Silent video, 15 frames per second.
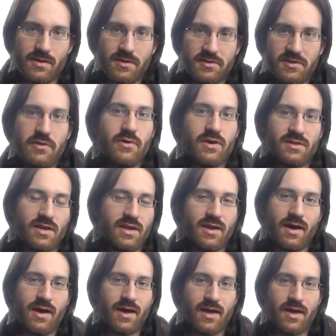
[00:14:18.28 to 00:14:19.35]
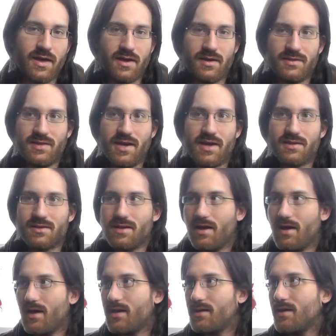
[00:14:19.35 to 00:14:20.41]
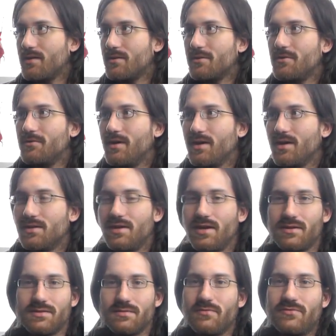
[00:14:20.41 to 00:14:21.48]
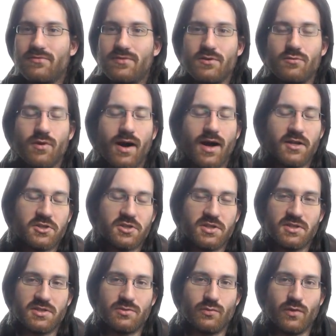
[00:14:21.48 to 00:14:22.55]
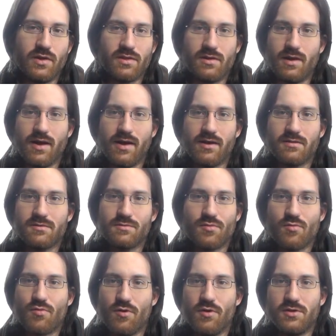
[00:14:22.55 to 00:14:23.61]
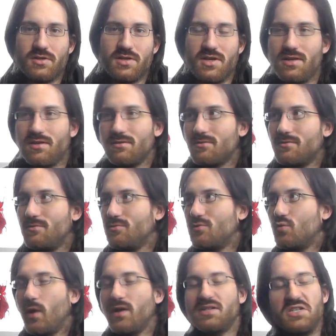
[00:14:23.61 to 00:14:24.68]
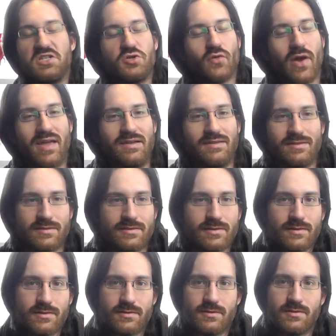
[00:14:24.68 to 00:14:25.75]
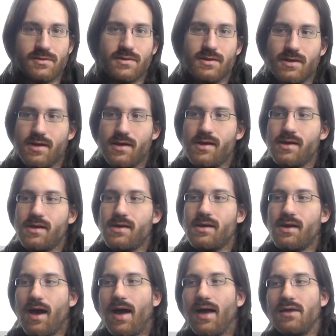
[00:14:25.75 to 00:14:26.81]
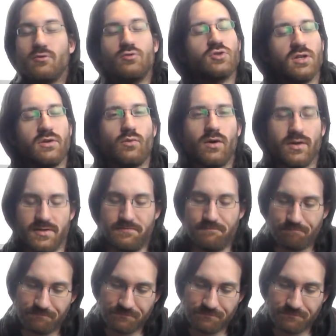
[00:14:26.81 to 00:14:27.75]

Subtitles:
Seriously, I attacked like, I don't know, I attacked a few archers with like 13 to 20 dragons. I usually won.